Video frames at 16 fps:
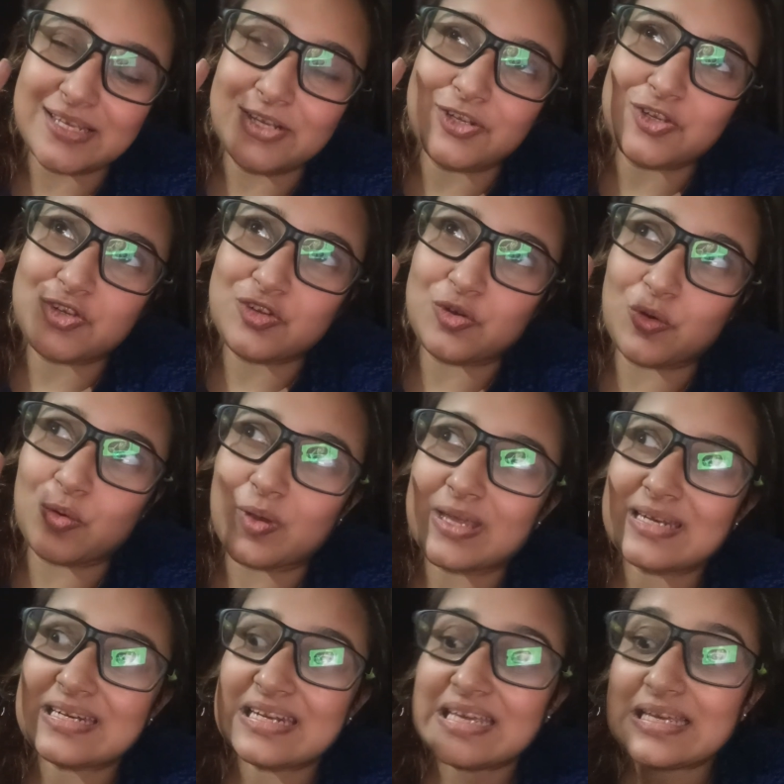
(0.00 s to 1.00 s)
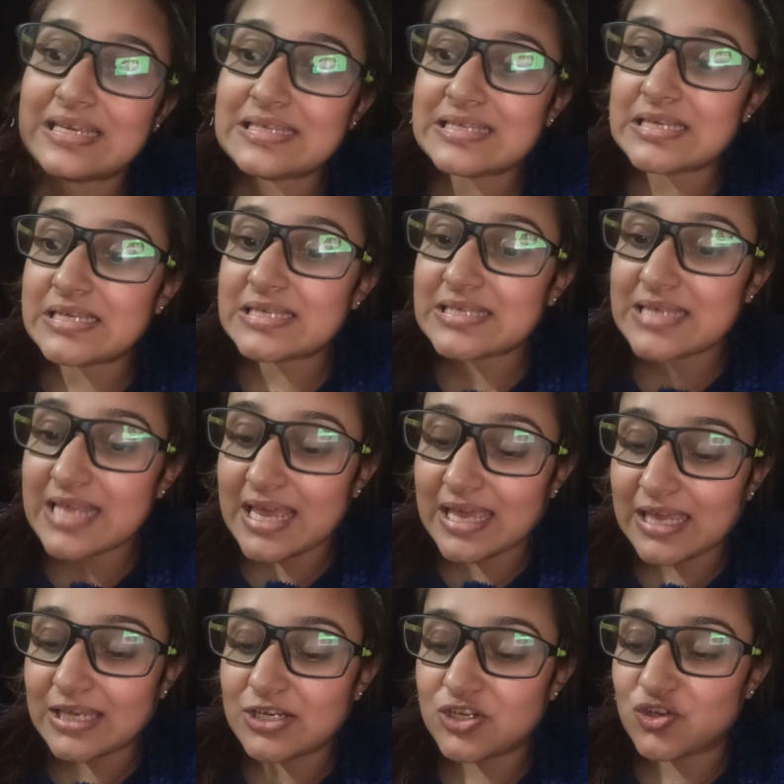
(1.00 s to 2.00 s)
So it takes a
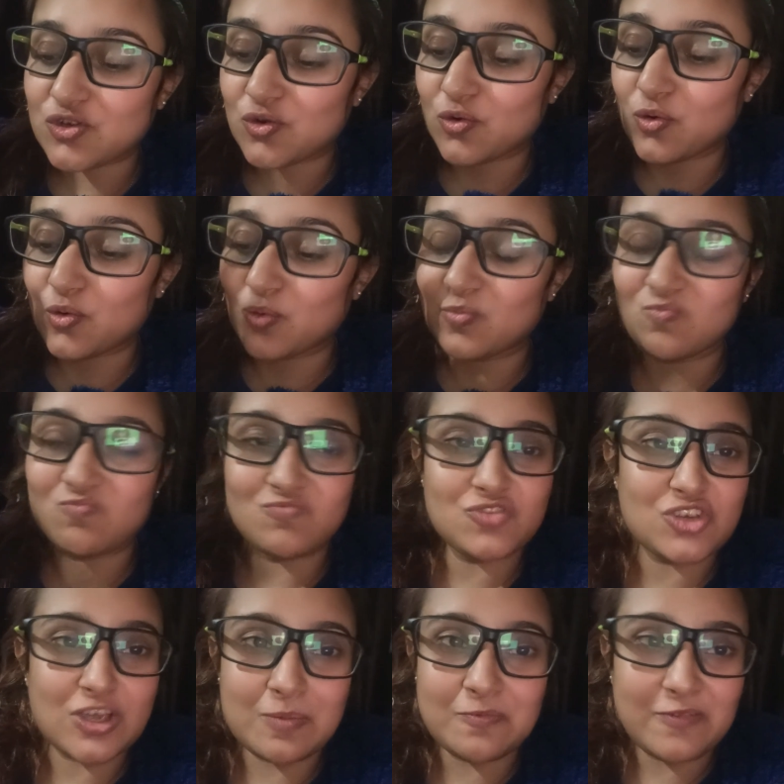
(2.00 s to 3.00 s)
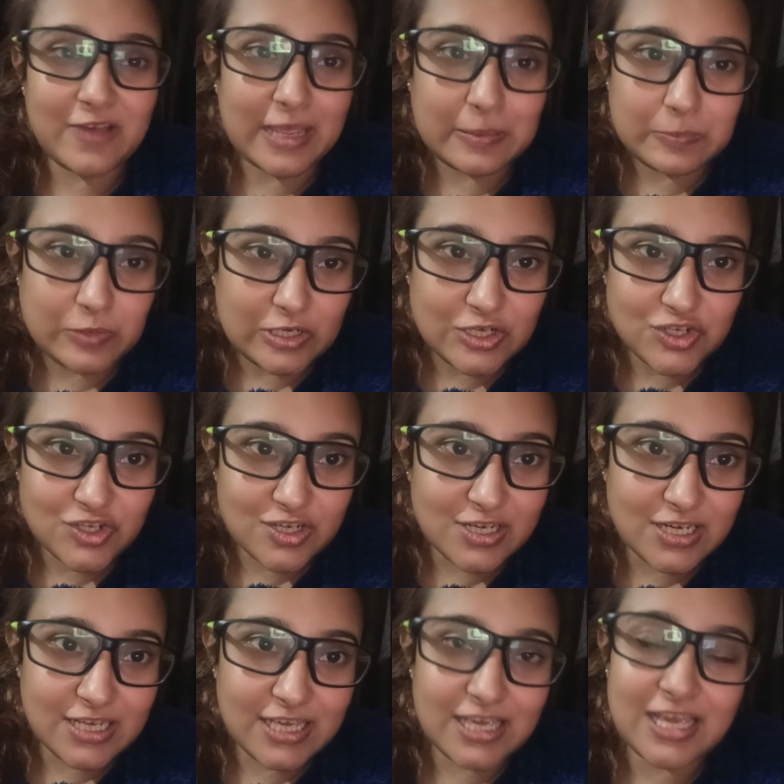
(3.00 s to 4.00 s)
second to jump
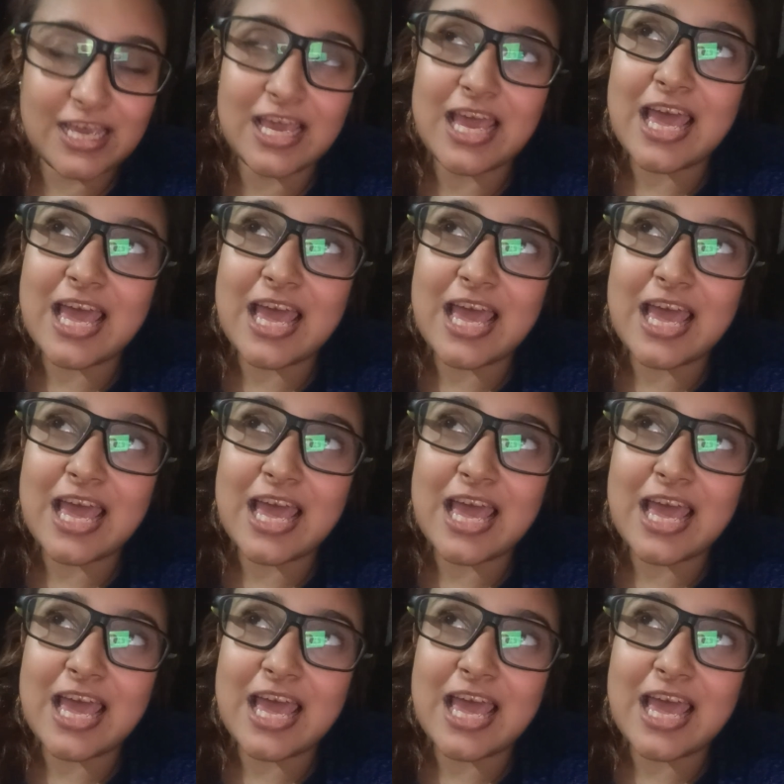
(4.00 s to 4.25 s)
vibrationally,